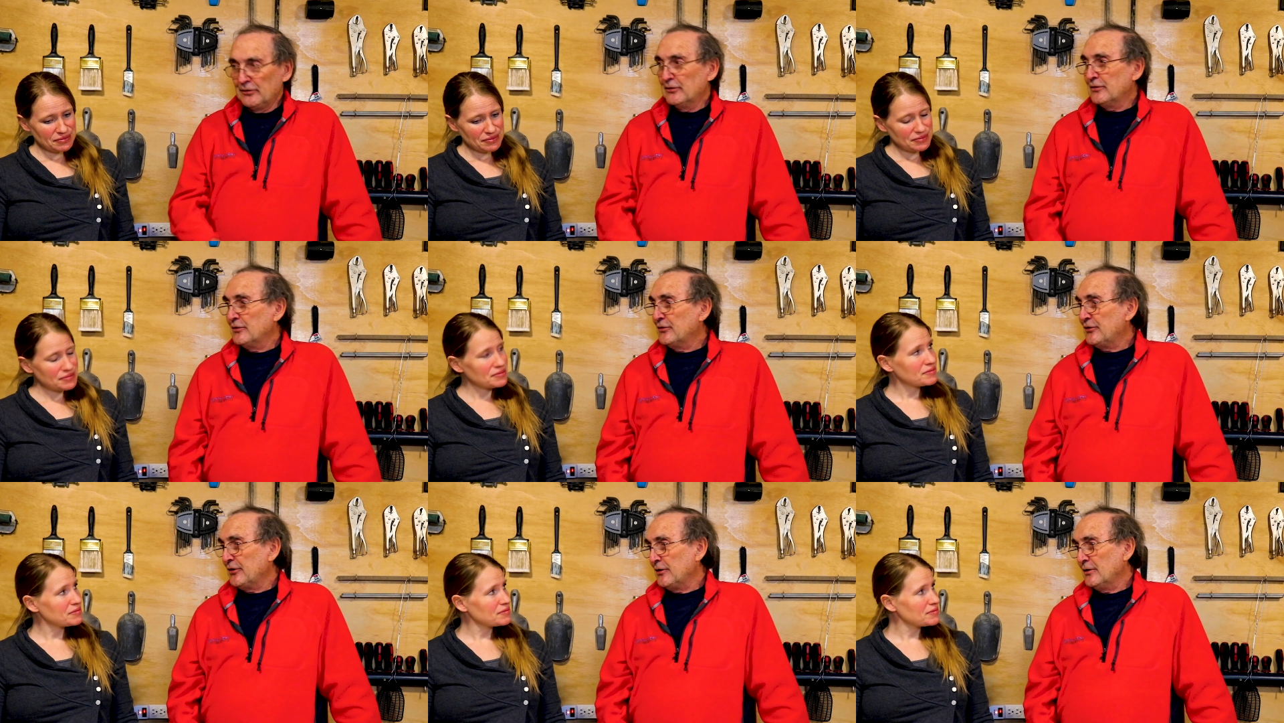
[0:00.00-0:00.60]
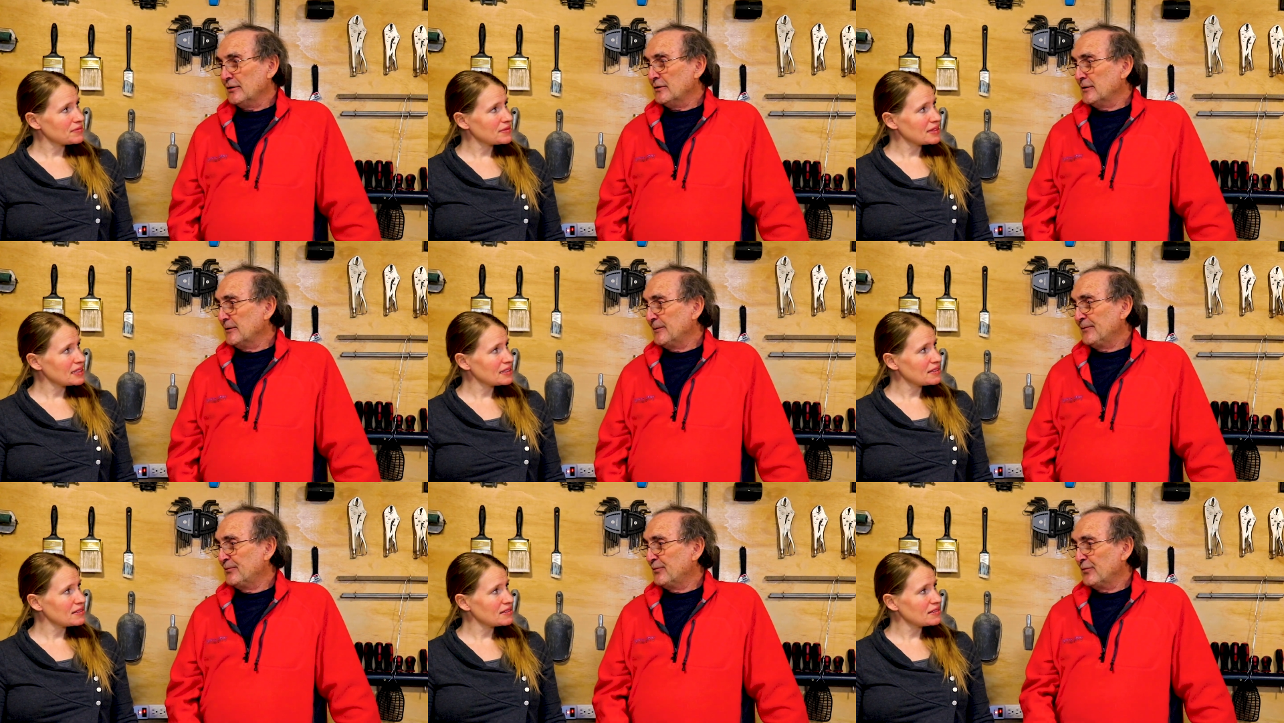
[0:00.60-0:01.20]
Speaker 1: you can tell, a
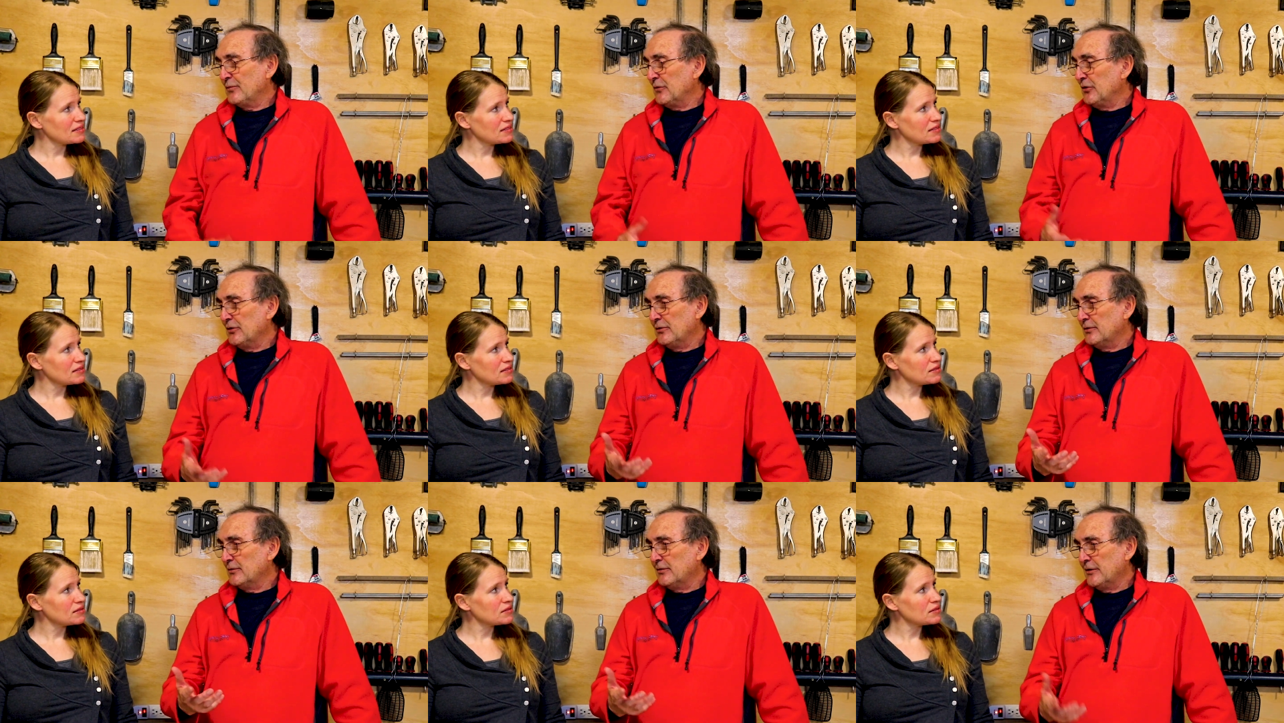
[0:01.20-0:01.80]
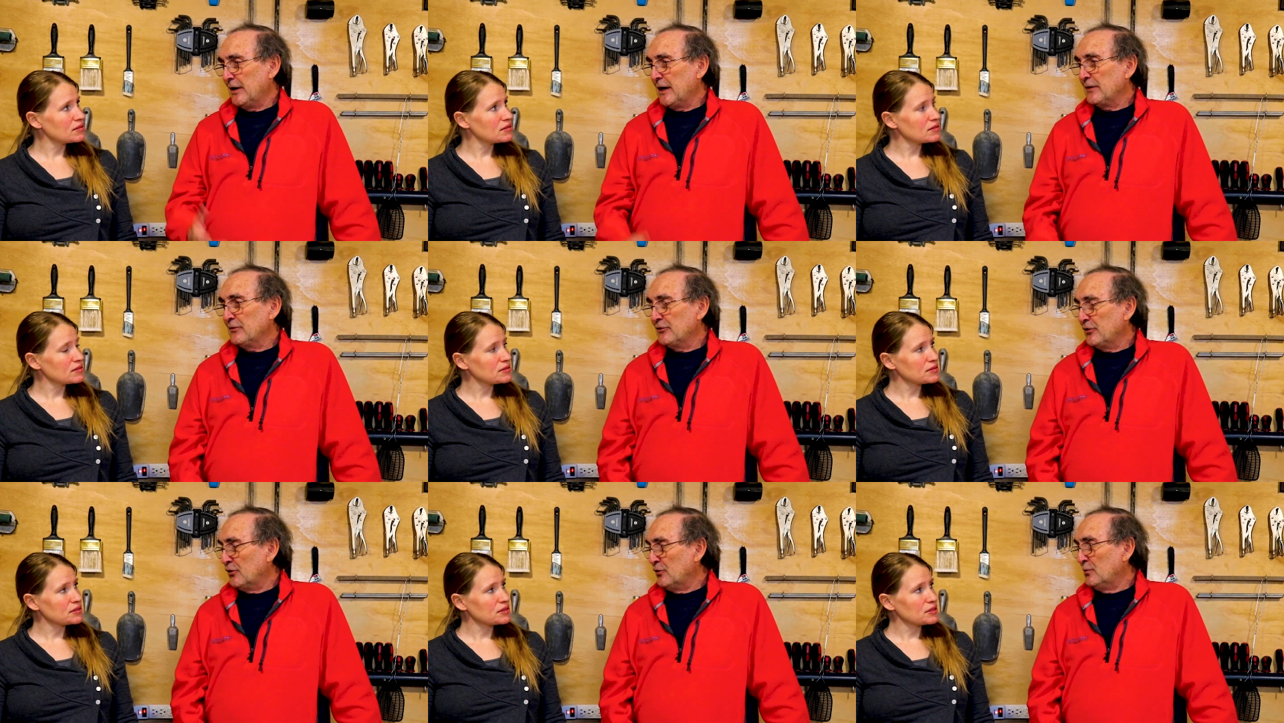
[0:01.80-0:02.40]
uh, you know, the
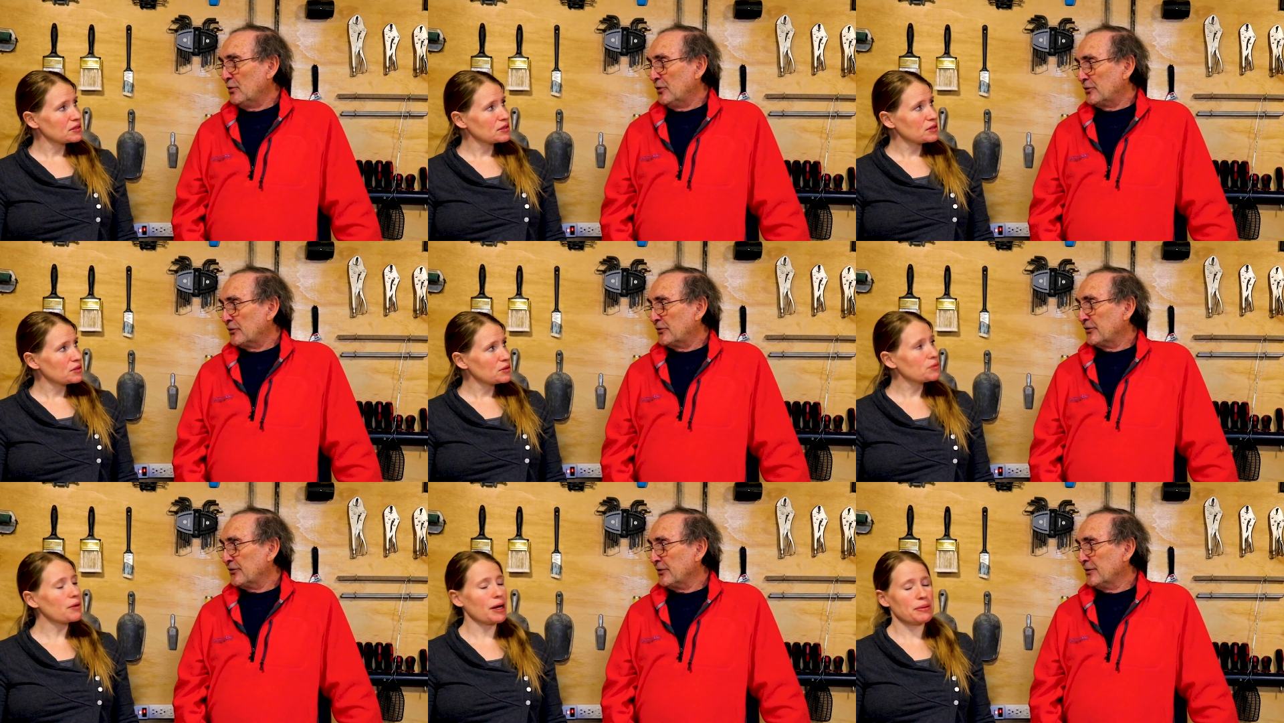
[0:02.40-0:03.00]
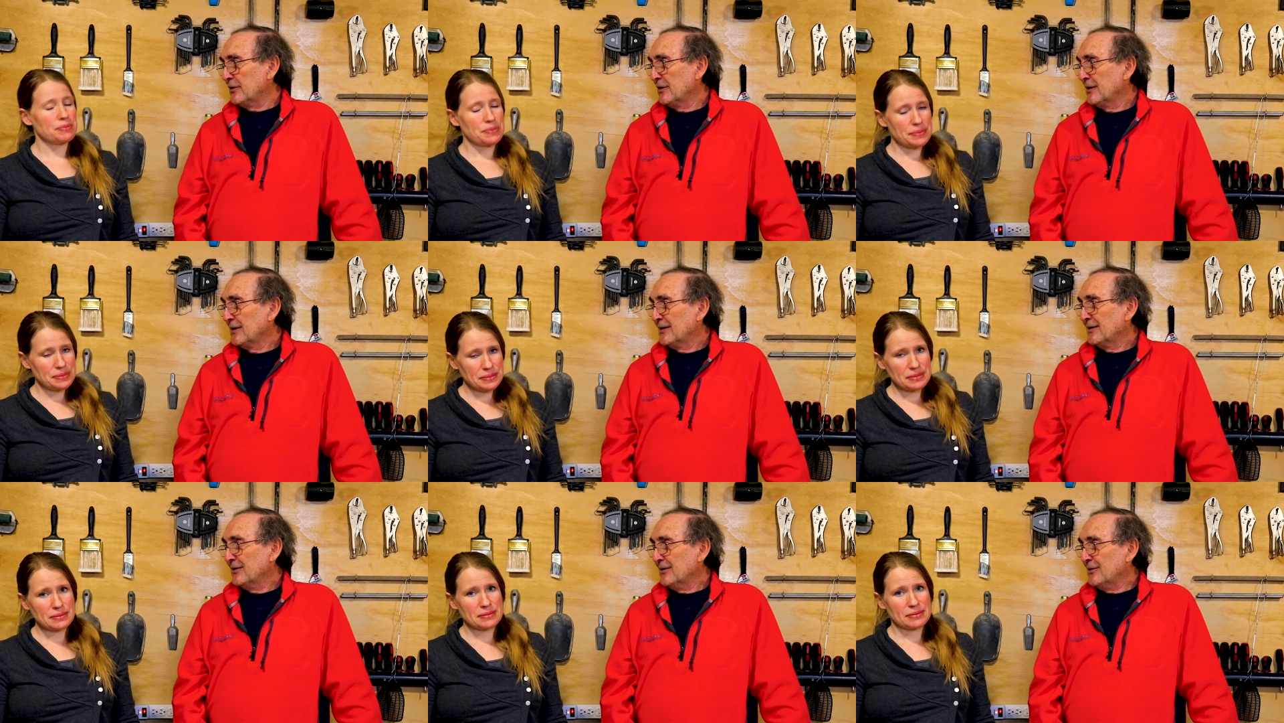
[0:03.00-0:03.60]
average homeowners. Right.
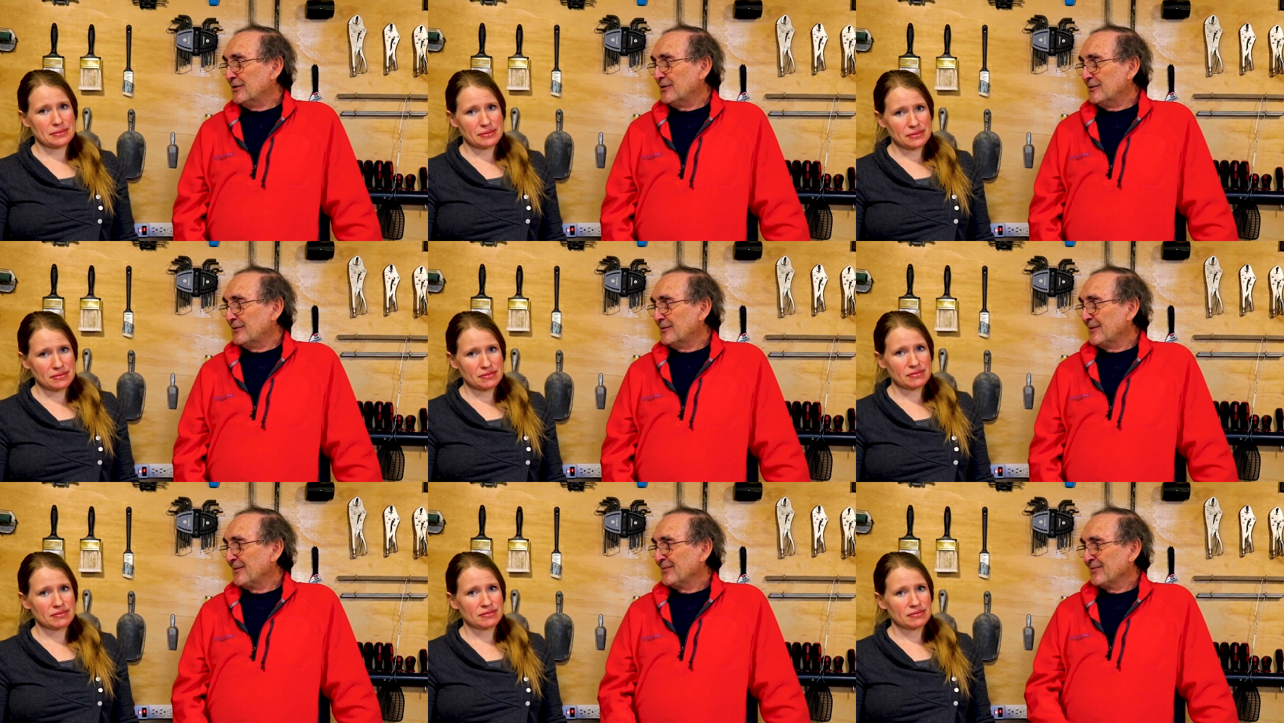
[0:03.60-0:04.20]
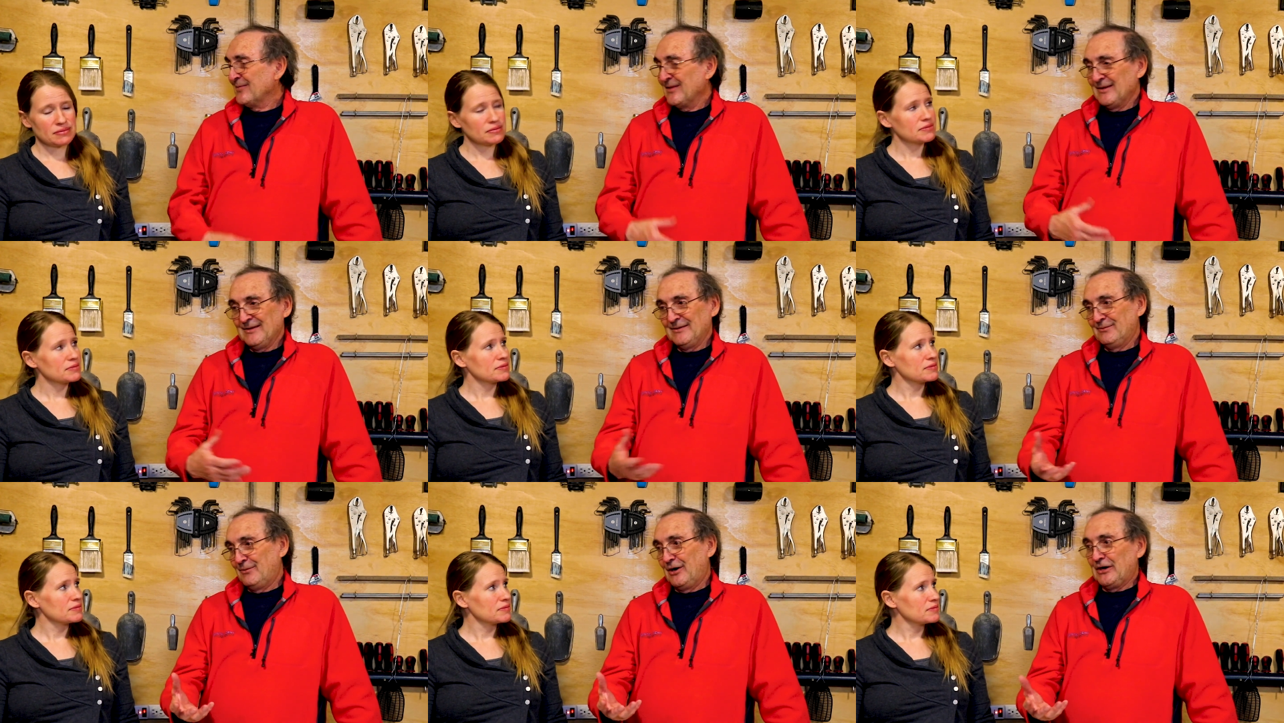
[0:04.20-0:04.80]
You know,
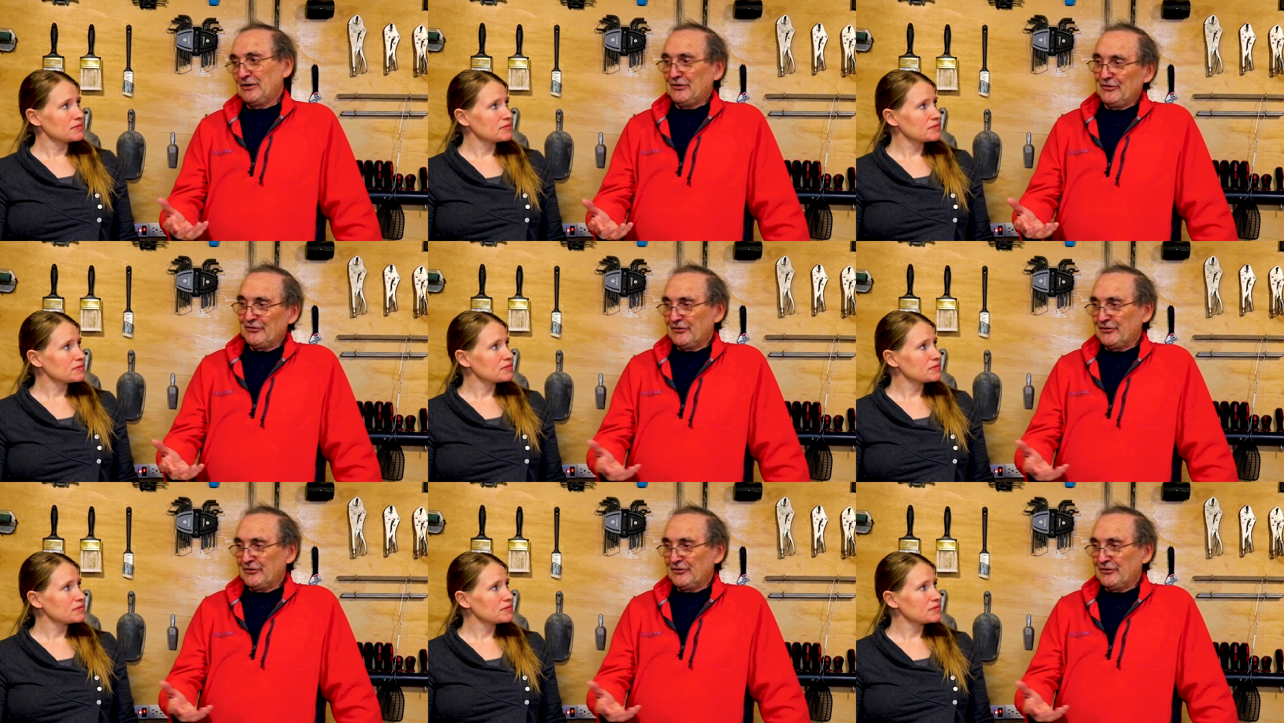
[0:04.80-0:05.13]
modern